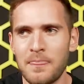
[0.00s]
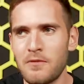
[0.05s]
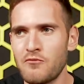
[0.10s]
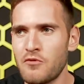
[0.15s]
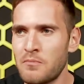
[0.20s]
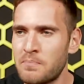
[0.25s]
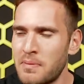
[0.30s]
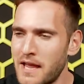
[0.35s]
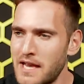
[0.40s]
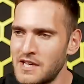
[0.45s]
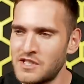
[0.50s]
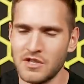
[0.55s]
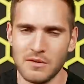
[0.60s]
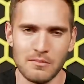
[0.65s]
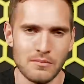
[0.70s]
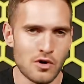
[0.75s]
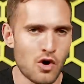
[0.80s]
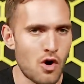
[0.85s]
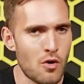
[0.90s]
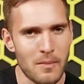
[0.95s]
replace
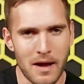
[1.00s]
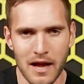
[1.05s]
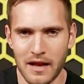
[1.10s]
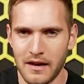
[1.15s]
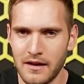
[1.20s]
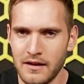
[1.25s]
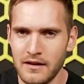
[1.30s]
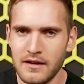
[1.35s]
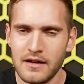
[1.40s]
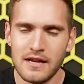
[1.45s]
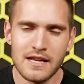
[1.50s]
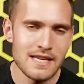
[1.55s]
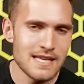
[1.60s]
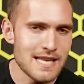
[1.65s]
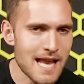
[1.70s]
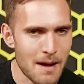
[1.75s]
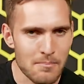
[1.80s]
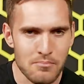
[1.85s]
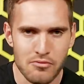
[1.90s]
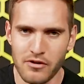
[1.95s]
them, Coman,
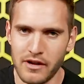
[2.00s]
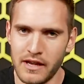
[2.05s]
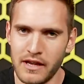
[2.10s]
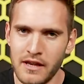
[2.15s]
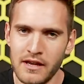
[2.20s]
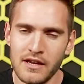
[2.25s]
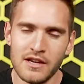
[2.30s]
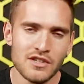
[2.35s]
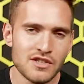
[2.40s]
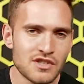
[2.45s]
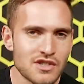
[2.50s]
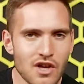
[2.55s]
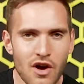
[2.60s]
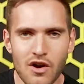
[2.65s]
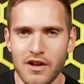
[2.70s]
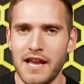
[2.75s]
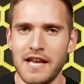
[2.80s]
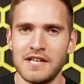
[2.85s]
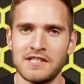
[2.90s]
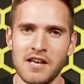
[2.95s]
Gnabry,
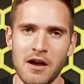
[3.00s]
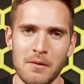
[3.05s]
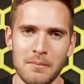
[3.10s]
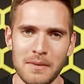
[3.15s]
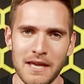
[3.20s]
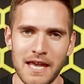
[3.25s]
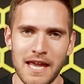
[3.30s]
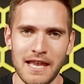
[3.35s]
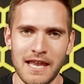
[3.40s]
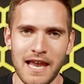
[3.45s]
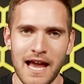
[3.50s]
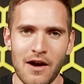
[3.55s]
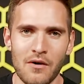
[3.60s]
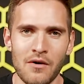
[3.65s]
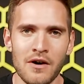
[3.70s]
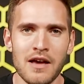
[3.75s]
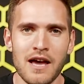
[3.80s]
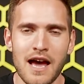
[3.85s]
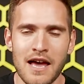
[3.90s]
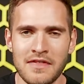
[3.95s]
Sané's coming in
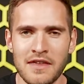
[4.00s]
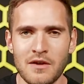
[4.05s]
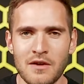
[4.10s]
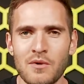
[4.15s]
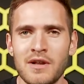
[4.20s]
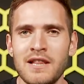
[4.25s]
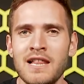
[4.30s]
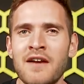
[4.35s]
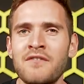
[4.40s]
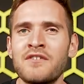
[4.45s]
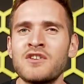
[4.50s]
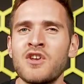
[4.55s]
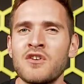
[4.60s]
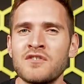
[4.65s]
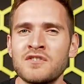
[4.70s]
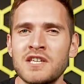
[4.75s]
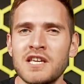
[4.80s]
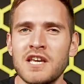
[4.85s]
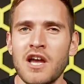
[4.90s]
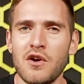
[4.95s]
now. I think where
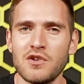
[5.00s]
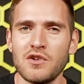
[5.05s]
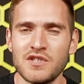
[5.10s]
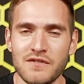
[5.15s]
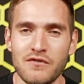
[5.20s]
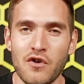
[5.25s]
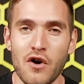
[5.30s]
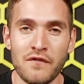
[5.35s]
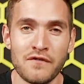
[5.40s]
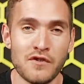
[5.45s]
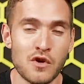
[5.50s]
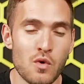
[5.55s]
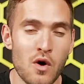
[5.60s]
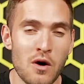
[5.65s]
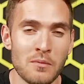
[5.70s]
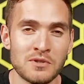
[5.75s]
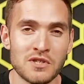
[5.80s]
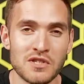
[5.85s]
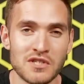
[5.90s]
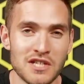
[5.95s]
Lewandowski goes, they've got a few
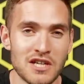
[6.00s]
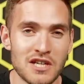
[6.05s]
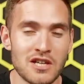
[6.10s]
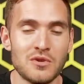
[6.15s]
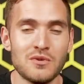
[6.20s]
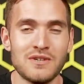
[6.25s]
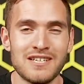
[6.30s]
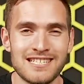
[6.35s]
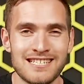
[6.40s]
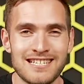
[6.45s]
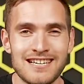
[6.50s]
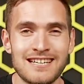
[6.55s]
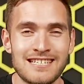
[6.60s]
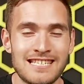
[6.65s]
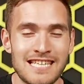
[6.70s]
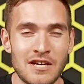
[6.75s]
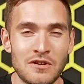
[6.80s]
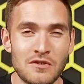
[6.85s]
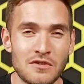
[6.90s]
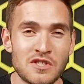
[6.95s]
options, including
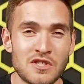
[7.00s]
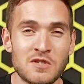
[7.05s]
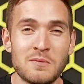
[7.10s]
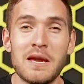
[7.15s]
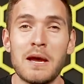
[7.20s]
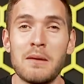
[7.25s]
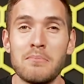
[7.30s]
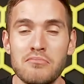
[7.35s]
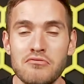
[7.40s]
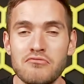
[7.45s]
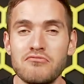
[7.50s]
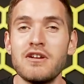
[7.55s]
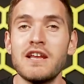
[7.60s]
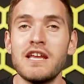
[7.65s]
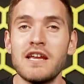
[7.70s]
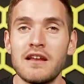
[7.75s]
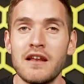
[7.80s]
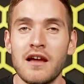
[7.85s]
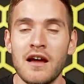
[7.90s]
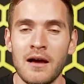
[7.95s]
Xerxes, who looks to be a
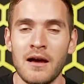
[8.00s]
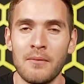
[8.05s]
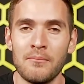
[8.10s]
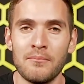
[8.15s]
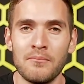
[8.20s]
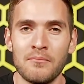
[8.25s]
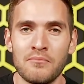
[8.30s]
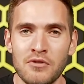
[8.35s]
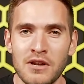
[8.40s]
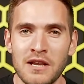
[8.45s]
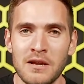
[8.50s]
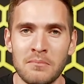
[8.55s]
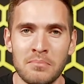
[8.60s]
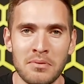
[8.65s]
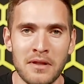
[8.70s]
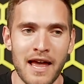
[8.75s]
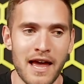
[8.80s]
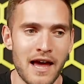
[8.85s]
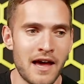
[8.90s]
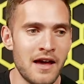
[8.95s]
brilliant, brilliant
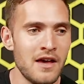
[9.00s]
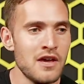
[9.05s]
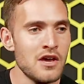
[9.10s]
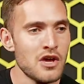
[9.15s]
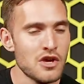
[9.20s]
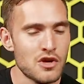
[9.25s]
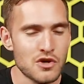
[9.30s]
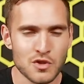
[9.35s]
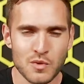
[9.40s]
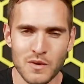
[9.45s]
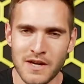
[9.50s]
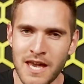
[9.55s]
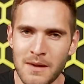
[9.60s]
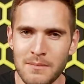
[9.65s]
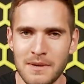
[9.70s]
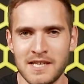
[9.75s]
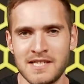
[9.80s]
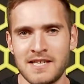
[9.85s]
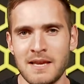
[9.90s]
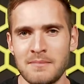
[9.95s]
player. Goes with
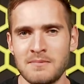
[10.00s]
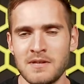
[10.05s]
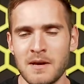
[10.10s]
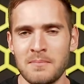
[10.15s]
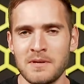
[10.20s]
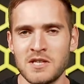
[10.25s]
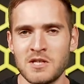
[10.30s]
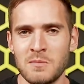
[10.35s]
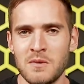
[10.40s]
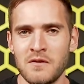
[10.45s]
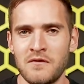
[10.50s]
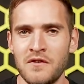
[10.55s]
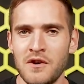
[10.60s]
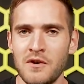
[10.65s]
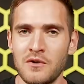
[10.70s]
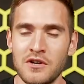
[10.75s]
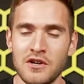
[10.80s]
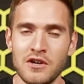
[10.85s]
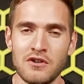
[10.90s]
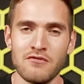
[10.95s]
Kimmich stepped up into
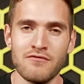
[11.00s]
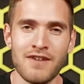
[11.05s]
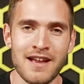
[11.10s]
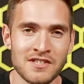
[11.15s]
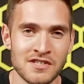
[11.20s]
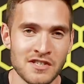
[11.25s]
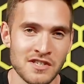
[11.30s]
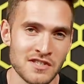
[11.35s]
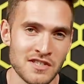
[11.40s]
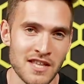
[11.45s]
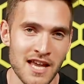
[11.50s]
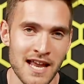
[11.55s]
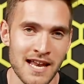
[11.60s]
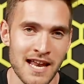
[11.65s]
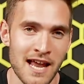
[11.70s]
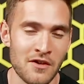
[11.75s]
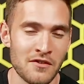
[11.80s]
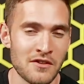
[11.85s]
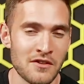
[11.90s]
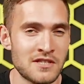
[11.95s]
midfield, and Goretzka's there
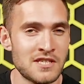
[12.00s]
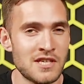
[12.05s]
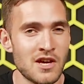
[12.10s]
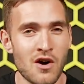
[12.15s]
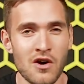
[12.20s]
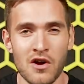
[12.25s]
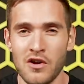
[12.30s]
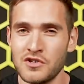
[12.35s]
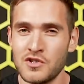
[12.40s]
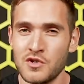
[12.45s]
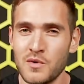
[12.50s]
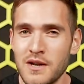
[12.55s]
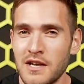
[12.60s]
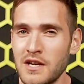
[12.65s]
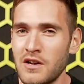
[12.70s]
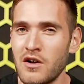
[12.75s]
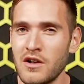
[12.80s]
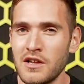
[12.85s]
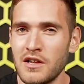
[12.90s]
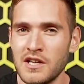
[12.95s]
now that Thiago's
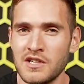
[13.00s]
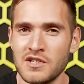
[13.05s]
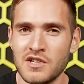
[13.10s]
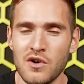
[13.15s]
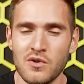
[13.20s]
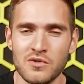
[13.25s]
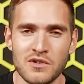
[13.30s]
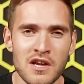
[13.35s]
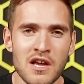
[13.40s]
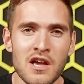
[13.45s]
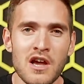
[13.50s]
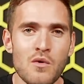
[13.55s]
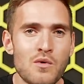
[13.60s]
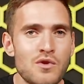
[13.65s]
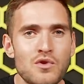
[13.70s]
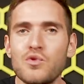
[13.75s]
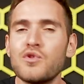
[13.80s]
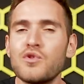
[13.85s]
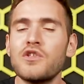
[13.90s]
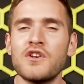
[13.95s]
29 years old.
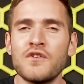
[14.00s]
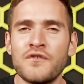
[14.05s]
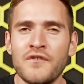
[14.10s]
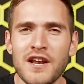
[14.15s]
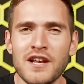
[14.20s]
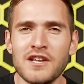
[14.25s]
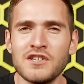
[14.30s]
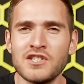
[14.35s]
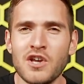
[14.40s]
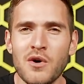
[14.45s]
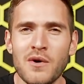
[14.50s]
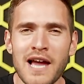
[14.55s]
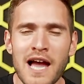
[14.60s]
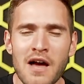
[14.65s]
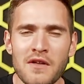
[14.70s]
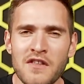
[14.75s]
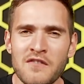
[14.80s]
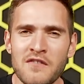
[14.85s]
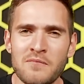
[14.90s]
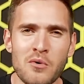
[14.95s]
With all the defenders going
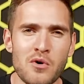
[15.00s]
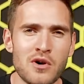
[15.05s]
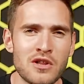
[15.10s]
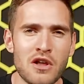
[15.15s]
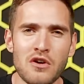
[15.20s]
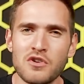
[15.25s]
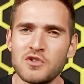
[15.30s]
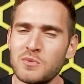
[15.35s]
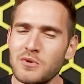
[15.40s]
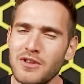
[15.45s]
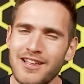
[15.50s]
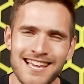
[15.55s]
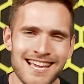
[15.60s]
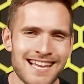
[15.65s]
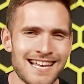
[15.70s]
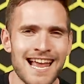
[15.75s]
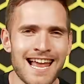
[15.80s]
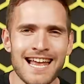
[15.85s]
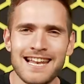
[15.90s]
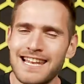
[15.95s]
out, they've brought in loads more like
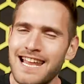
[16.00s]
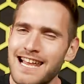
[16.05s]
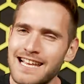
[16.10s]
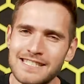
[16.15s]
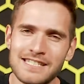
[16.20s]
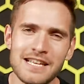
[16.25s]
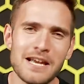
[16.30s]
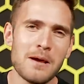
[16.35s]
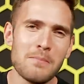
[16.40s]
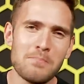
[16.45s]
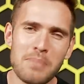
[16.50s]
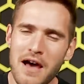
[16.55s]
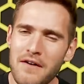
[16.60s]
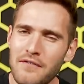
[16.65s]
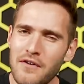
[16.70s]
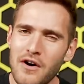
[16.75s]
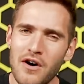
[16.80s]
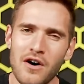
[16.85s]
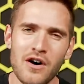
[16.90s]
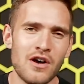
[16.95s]
Hernandez,
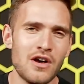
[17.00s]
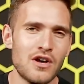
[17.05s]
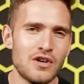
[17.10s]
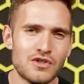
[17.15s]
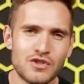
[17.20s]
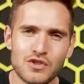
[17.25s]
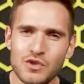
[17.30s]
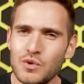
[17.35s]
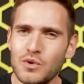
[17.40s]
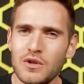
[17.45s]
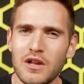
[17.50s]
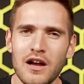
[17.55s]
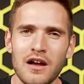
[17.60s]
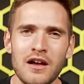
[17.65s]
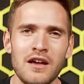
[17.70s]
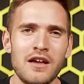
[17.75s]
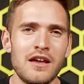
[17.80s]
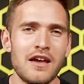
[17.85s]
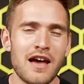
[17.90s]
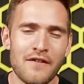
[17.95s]
Pavard,
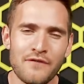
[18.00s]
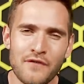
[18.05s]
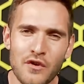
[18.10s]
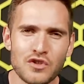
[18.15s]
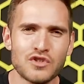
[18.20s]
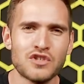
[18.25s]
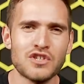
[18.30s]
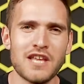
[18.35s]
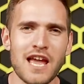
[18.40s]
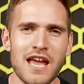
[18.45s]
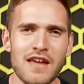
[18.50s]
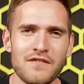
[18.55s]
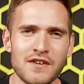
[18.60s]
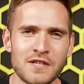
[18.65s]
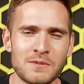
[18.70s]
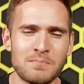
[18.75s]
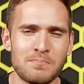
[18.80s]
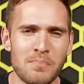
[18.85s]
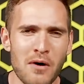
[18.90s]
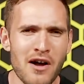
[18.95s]
Sula, Alfonso
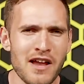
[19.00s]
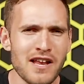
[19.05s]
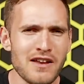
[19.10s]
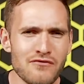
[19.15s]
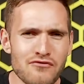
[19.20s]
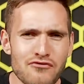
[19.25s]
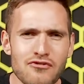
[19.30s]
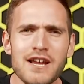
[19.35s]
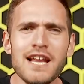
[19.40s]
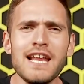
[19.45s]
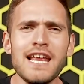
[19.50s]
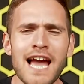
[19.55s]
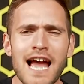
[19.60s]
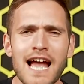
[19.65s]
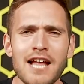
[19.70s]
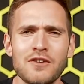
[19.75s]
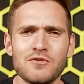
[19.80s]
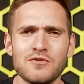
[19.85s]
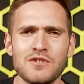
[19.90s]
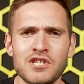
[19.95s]
Davies. Bayern have really
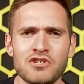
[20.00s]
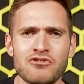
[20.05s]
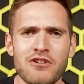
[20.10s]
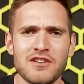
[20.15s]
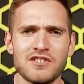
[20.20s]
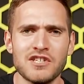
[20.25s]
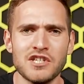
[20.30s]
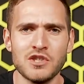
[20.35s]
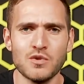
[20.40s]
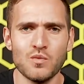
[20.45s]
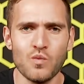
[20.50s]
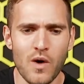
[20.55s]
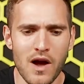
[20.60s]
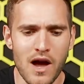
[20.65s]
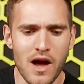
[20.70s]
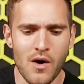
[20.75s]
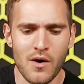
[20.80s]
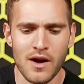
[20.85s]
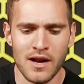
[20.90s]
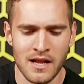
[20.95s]
handled this transition
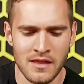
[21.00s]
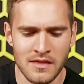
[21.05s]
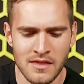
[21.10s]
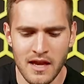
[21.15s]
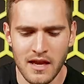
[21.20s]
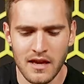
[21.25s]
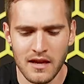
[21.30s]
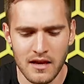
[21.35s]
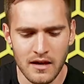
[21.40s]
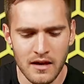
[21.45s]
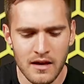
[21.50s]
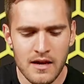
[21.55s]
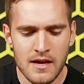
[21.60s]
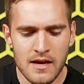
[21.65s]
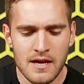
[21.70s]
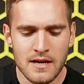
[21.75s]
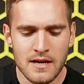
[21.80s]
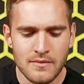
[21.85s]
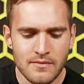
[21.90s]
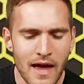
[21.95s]
well, and I think
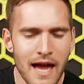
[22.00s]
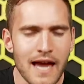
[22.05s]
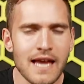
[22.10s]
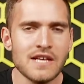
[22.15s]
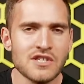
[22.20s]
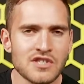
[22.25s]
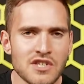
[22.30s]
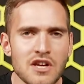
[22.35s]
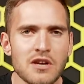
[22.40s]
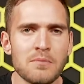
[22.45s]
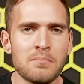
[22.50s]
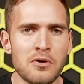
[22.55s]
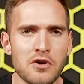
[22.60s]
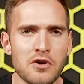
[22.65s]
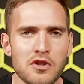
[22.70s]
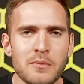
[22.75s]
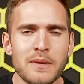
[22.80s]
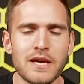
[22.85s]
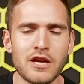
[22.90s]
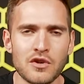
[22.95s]
that is going to
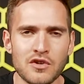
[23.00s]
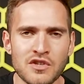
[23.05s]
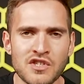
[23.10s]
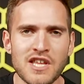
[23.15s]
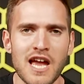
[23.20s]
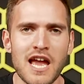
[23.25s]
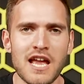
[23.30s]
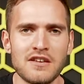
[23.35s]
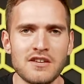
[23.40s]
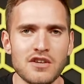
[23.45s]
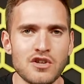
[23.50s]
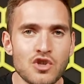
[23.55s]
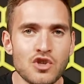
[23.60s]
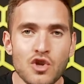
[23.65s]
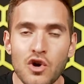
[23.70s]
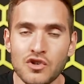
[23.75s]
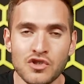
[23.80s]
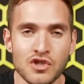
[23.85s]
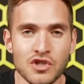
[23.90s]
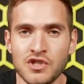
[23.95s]
put them in good stead,
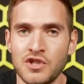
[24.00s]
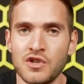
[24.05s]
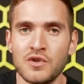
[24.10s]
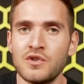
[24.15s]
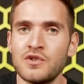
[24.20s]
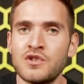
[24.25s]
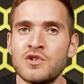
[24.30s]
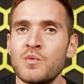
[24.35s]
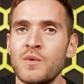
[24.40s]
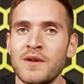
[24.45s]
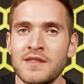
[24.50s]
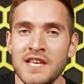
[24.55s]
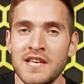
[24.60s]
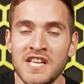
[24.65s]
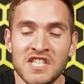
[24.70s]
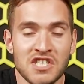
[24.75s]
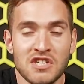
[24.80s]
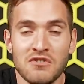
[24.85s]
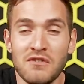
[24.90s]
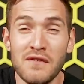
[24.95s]
not just to win
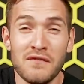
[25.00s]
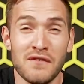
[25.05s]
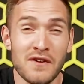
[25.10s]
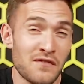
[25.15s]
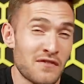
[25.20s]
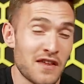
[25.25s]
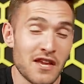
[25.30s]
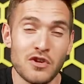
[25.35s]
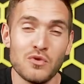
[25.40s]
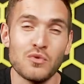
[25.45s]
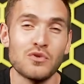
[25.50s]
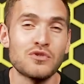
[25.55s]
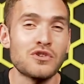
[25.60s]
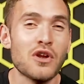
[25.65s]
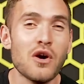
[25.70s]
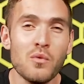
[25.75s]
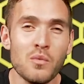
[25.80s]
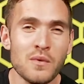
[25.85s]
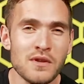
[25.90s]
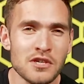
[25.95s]
this year, if they do or
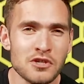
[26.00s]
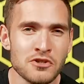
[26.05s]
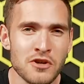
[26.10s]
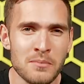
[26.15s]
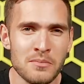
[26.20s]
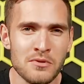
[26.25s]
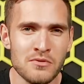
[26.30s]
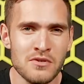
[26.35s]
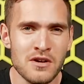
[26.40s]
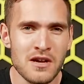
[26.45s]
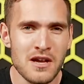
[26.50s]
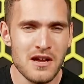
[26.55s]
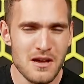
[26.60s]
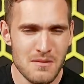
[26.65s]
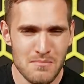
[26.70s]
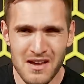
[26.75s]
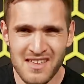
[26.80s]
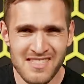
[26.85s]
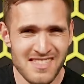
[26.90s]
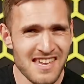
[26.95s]
don't win the treble,
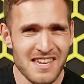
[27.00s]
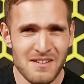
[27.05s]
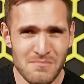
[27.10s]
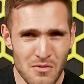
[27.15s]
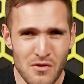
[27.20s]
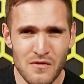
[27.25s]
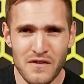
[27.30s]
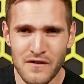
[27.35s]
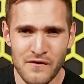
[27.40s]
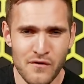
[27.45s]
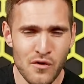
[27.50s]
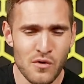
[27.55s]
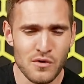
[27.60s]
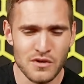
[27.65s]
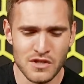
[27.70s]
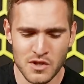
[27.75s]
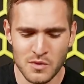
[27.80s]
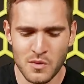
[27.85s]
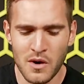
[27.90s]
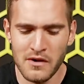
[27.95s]
but I think moving
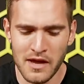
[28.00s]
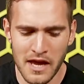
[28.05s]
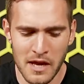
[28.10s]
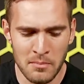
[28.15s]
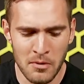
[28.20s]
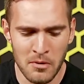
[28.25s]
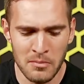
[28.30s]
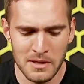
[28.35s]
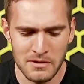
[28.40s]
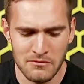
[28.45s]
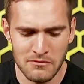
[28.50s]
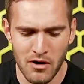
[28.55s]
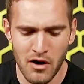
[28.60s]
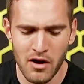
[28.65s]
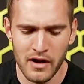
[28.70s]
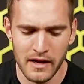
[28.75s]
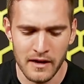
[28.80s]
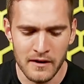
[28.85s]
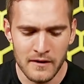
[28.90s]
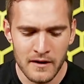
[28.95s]
forwards as well, yeah, you're probably
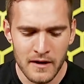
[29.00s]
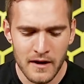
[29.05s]
right.